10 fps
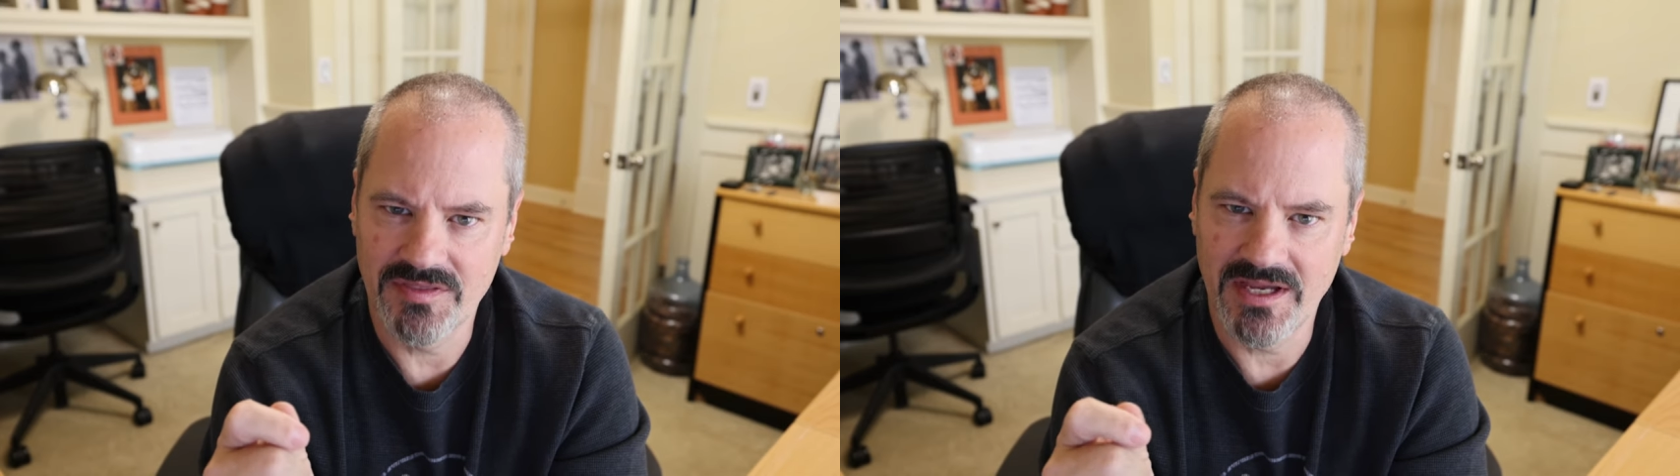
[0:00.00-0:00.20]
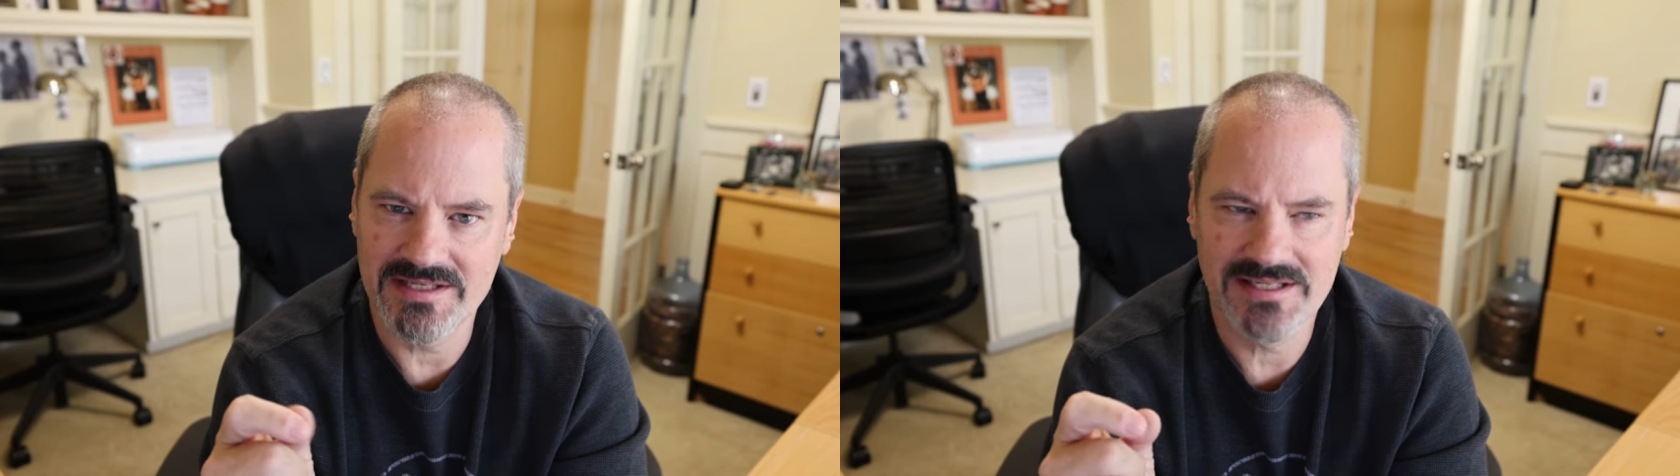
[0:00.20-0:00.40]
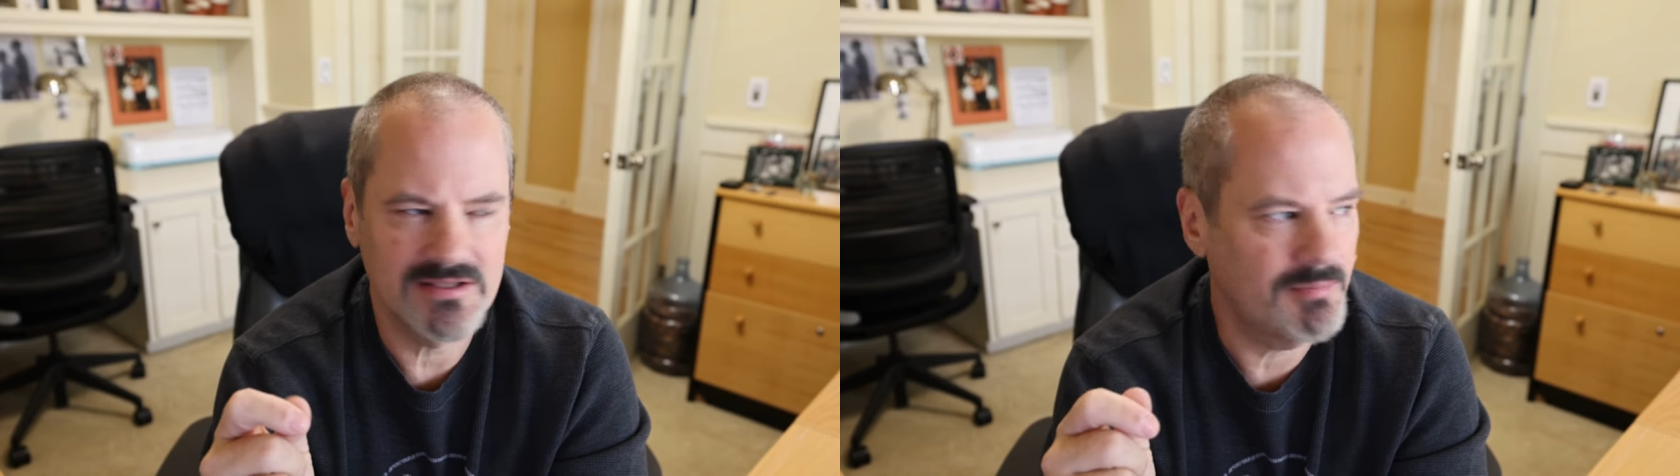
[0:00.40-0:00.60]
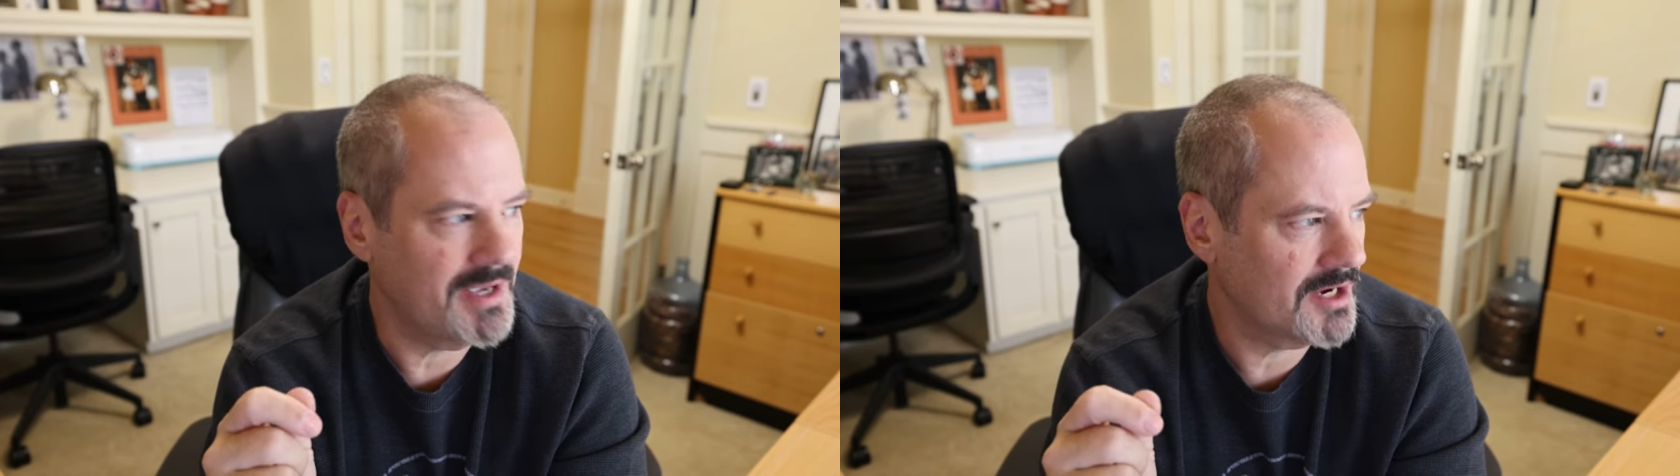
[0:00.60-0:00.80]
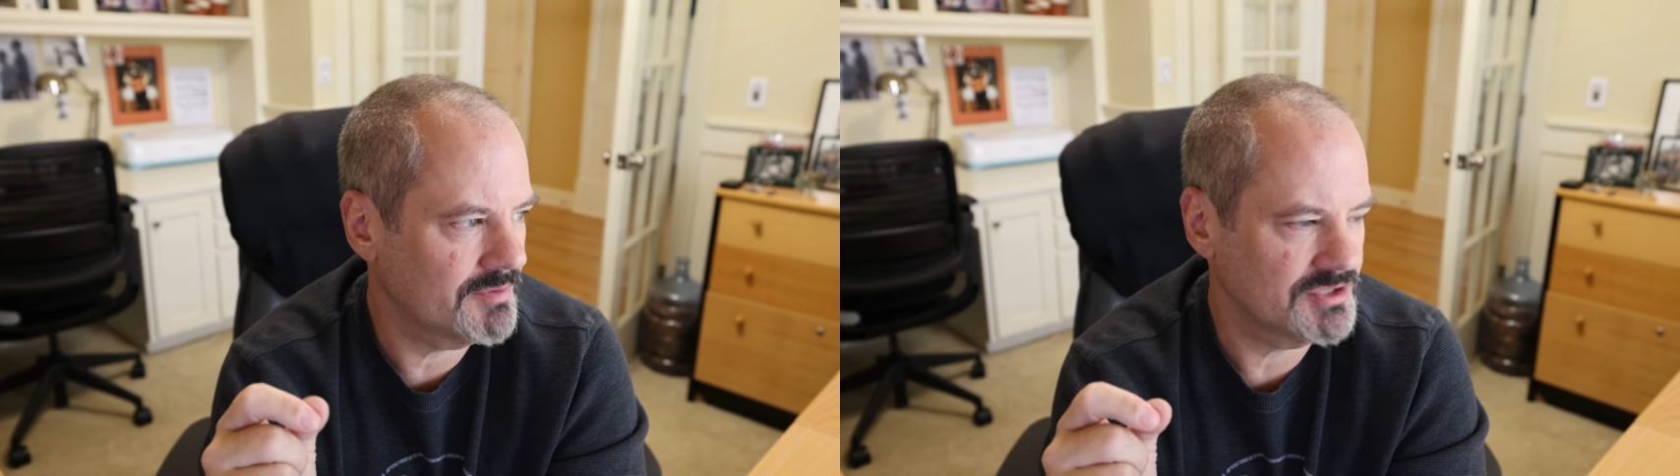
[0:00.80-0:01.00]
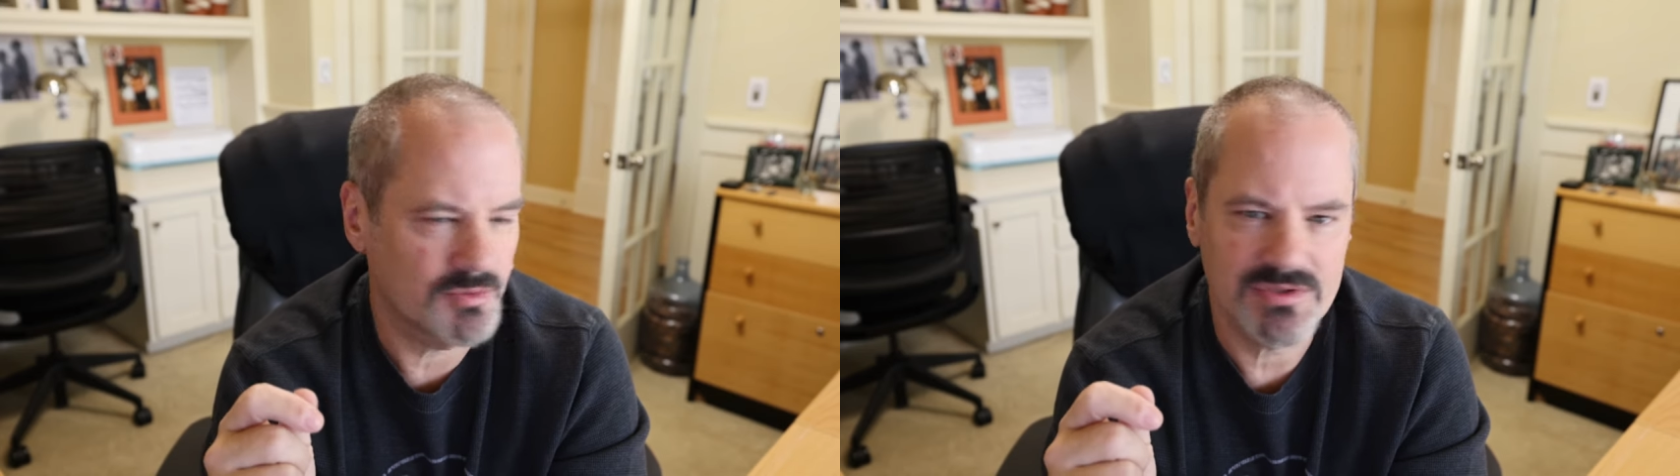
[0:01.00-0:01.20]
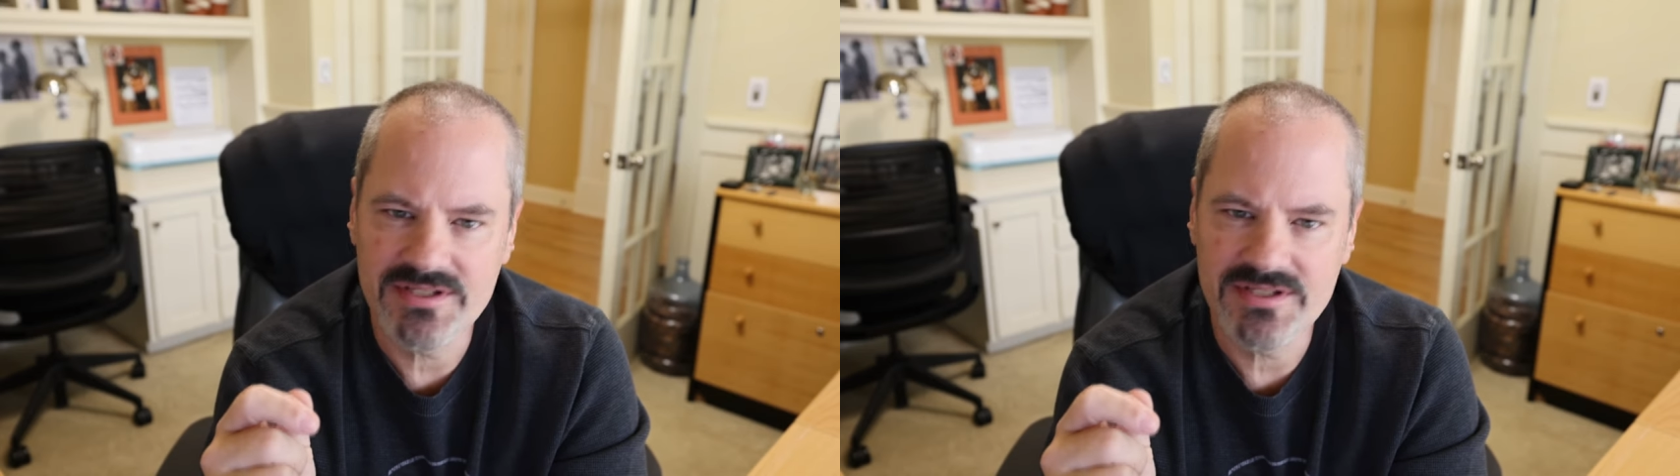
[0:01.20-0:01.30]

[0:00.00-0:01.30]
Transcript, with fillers: I think I said the batteries were